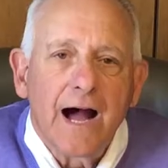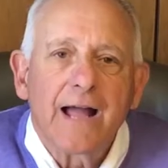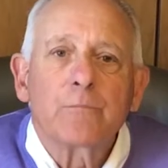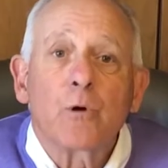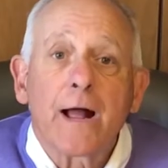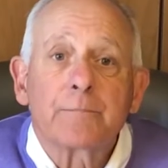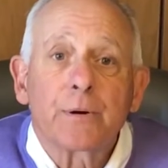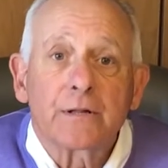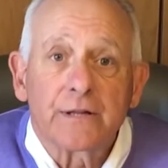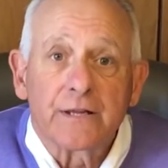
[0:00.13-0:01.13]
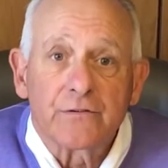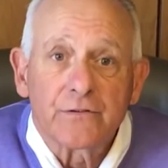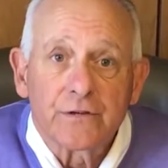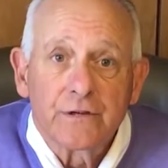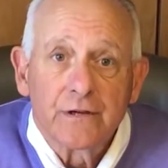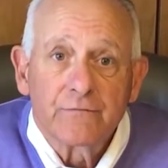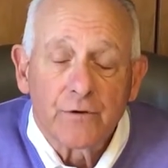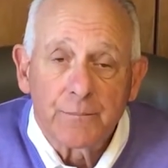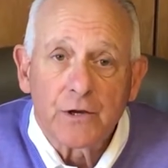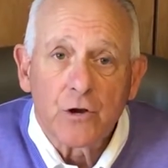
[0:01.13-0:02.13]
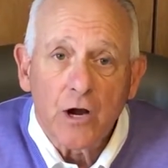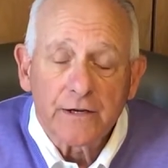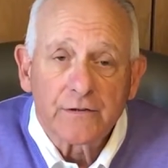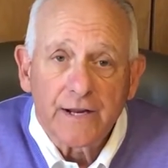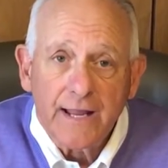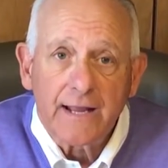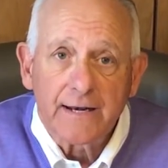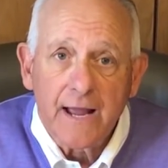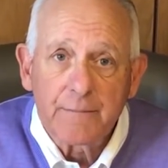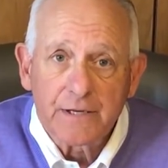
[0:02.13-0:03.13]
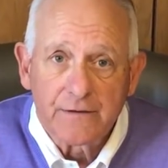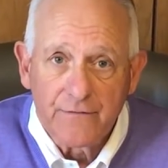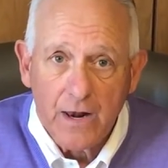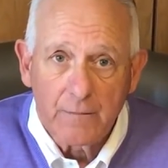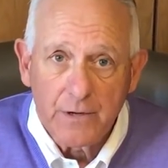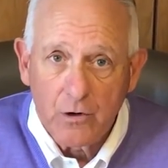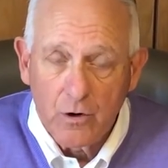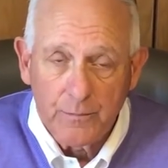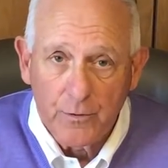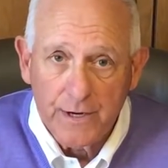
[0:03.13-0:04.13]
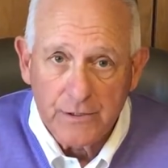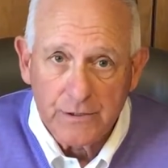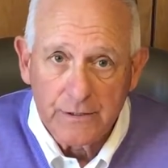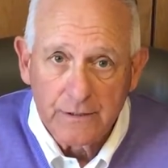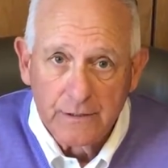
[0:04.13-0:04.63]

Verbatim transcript: I am Ron Pugliese from the Naugatuck Economic Development Corporation.